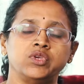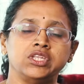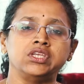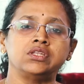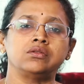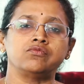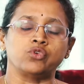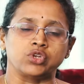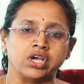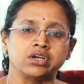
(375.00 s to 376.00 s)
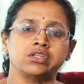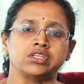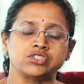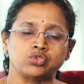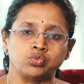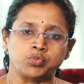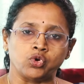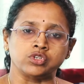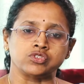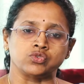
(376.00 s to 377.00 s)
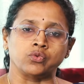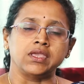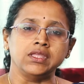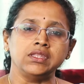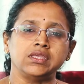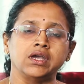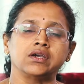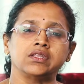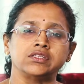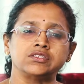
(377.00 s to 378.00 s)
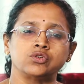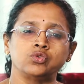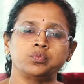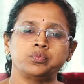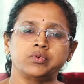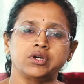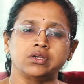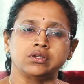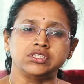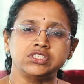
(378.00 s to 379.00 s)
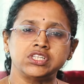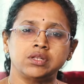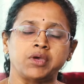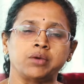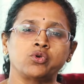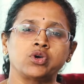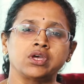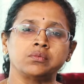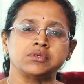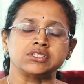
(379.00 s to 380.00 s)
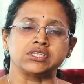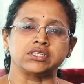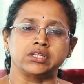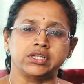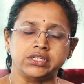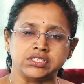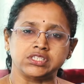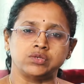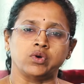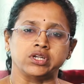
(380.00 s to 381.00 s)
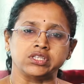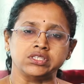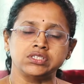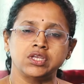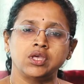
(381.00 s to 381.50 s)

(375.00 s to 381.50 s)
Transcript: we need for younger age group also. In younger age group, digital mammogram is a little disadvantage